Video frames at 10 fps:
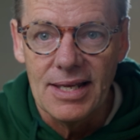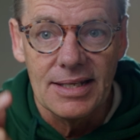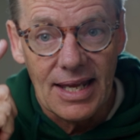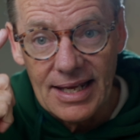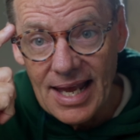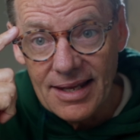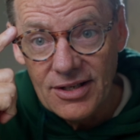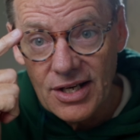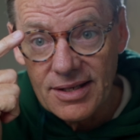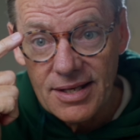
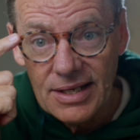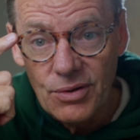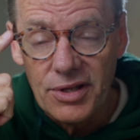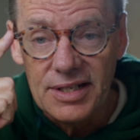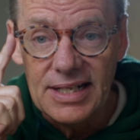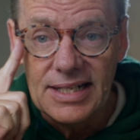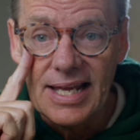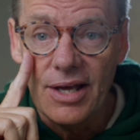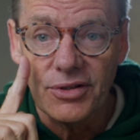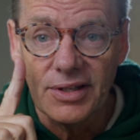You can see all the
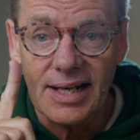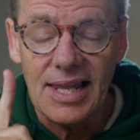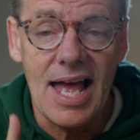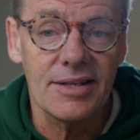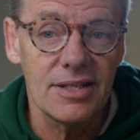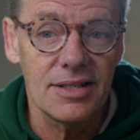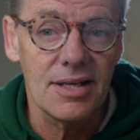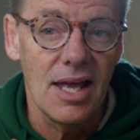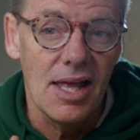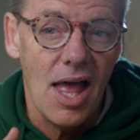details on the glasses.